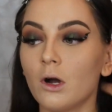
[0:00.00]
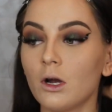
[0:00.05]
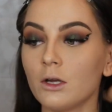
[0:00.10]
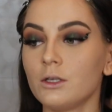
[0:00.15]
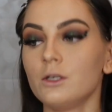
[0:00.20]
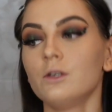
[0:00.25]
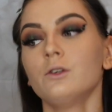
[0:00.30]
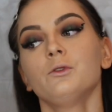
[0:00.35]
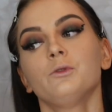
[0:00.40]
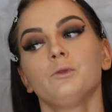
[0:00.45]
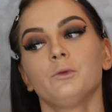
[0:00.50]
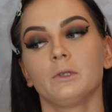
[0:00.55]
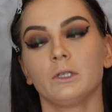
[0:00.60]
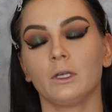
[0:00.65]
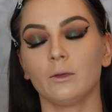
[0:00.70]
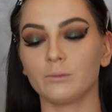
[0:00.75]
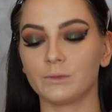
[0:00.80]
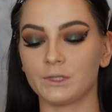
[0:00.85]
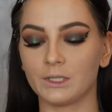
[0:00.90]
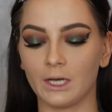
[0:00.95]
what I use when
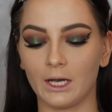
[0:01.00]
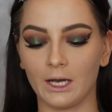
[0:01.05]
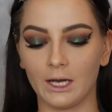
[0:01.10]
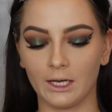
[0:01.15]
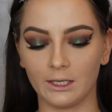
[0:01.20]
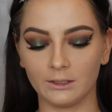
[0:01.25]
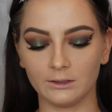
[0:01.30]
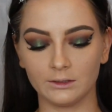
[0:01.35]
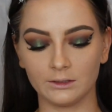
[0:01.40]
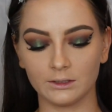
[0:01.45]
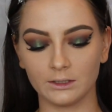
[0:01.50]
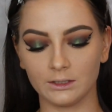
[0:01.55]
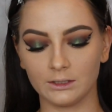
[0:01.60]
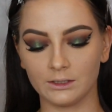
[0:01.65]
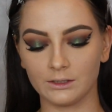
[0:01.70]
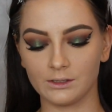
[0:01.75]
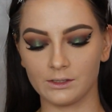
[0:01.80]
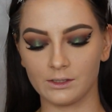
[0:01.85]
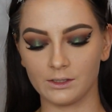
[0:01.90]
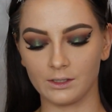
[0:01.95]
I'm tanned
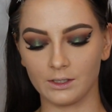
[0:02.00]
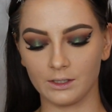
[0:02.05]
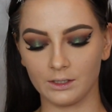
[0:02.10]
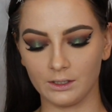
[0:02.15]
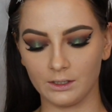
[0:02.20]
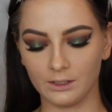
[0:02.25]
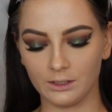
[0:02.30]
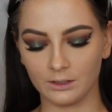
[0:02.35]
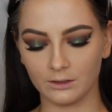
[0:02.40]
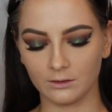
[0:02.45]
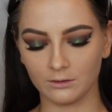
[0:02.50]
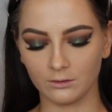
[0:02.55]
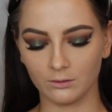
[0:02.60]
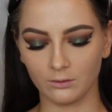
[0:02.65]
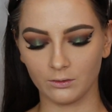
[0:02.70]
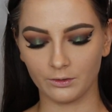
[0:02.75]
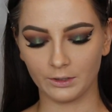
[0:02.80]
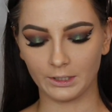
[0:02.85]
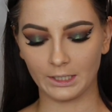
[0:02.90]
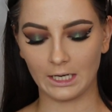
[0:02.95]
is the
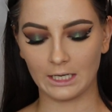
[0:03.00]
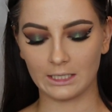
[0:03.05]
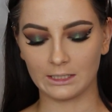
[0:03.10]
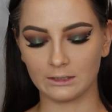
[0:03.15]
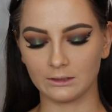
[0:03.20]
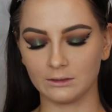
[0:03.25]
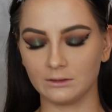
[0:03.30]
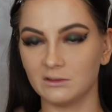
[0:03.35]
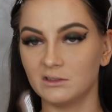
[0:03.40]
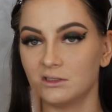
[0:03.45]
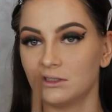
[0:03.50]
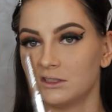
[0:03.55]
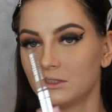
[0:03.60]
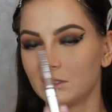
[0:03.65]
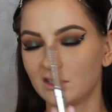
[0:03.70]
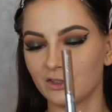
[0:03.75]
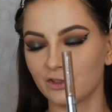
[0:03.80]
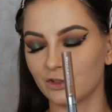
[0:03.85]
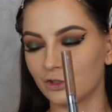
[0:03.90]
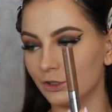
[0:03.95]
L'Oreal
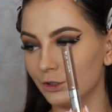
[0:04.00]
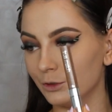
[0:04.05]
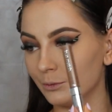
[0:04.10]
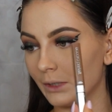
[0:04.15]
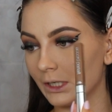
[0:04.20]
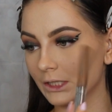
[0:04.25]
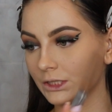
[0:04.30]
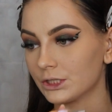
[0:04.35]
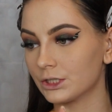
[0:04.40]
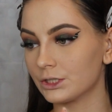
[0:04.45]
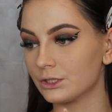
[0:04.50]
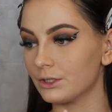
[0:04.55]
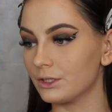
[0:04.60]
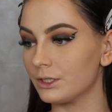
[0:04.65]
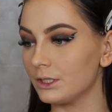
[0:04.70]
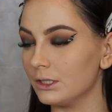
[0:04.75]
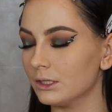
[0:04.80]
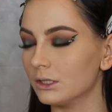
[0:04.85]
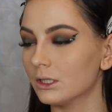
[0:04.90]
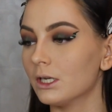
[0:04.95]
True Match
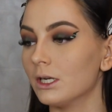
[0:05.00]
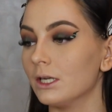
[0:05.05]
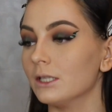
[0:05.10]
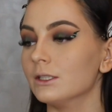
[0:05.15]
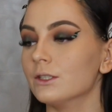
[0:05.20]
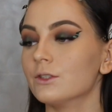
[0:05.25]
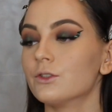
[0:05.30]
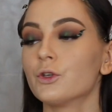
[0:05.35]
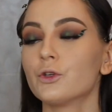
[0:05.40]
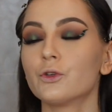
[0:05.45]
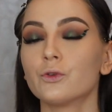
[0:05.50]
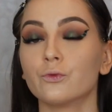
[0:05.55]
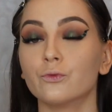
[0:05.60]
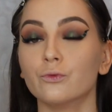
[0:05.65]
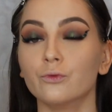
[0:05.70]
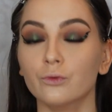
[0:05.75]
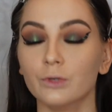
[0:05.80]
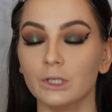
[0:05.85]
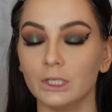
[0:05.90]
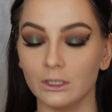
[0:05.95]
Concealer, and this is
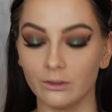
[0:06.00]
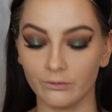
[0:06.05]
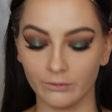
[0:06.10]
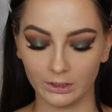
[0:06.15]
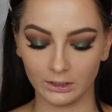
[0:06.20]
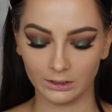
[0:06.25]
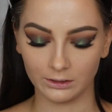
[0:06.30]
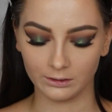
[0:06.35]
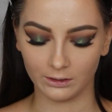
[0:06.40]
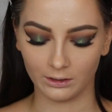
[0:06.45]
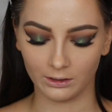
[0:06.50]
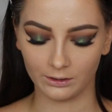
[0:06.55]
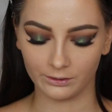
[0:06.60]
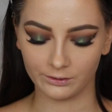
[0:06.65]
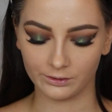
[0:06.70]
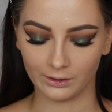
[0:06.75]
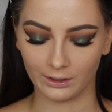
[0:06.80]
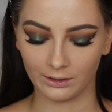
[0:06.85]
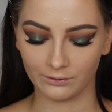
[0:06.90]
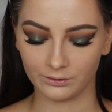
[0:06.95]
really dark,
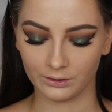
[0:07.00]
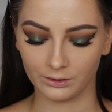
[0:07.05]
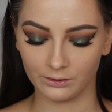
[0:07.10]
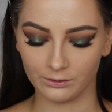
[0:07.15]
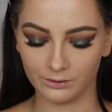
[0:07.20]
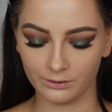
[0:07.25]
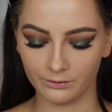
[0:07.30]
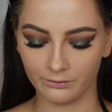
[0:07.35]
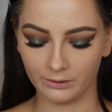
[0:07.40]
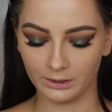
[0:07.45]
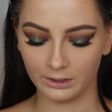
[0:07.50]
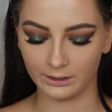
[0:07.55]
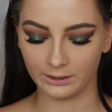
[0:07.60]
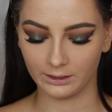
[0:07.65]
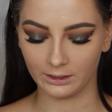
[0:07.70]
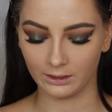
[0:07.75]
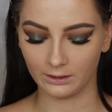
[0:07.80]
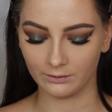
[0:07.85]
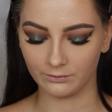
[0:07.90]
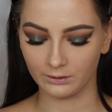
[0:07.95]
so I have to use it really
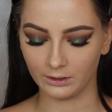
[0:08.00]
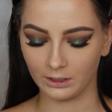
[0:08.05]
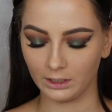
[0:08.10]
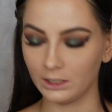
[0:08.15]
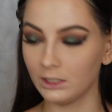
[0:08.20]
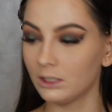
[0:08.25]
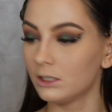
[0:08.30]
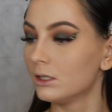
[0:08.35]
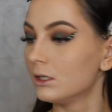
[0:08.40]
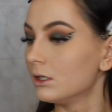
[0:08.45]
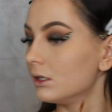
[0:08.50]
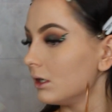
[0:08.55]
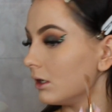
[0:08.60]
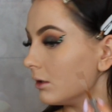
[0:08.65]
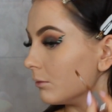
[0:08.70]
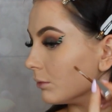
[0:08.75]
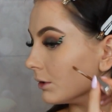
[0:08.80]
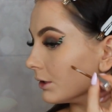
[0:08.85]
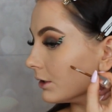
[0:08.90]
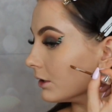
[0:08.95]
carefully,
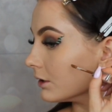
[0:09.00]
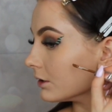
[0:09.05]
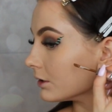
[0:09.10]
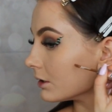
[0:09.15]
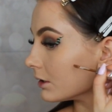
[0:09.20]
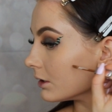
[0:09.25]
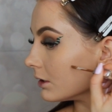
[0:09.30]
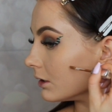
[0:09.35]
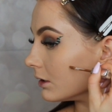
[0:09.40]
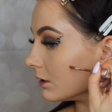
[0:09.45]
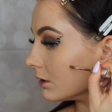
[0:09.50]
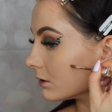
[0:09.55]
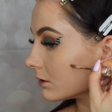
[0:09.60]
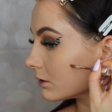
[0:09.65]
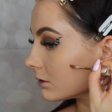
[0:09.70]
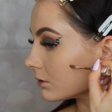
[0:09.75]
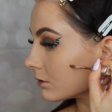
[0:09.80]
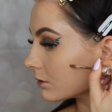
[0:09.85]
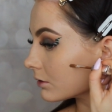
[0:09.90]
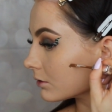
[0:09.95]
but this
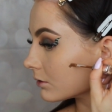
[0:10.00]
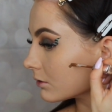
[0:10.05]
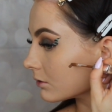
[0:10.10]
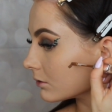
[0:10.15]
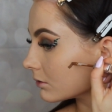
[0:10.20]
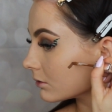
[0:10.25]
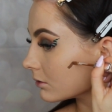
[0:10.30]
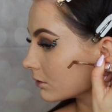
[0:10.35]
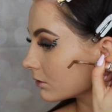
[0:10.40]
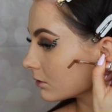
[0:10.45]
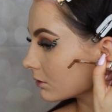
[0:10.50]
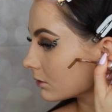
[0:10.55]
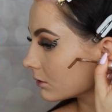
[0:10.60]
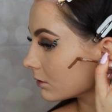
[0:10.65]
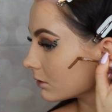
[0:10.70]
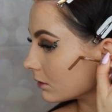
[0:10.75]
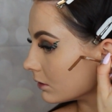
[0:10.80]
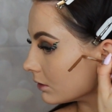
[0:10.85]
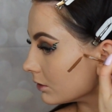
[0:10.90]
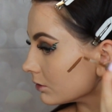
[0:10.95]
is just,
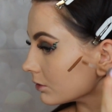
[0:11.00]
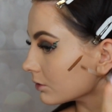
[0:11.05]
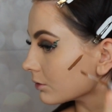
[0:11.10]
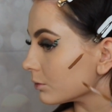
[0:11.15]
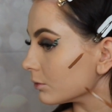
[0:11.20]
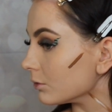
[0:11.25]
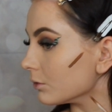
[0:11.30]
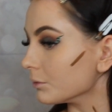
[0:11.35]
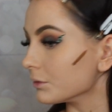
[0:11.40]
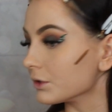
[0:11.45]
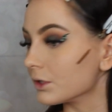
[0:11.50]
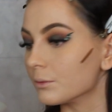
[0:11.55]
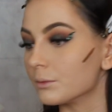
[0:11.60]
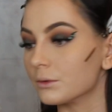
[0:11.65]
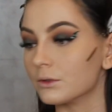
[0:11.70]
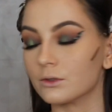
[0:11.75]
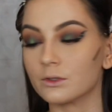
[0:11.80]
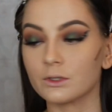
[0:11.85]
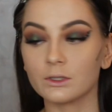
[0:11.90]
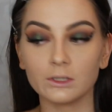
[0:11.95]
it just warms
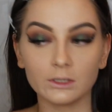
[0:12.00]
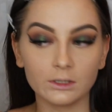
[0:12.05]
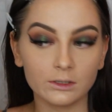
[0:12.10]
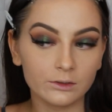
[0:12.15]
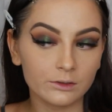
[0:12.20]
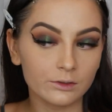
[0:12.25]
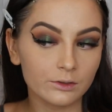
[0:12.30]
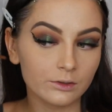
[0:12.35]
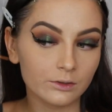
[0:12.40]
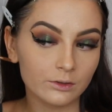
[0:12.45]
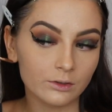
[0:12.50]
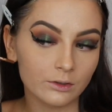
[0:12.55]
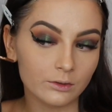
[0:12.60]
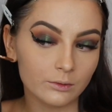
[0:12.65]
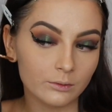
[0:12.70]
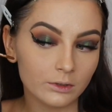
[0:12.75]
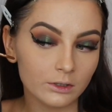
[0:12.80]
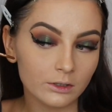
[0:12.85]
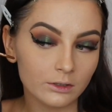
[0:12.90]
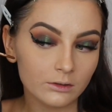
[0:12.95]
up your skin
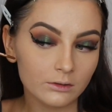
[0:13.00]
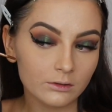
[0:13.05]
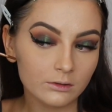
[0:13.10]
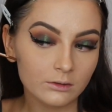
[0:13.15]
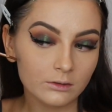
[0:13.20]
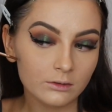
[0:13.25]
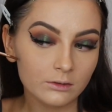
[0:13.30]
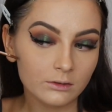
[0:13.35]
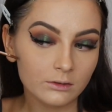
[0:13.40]
so well.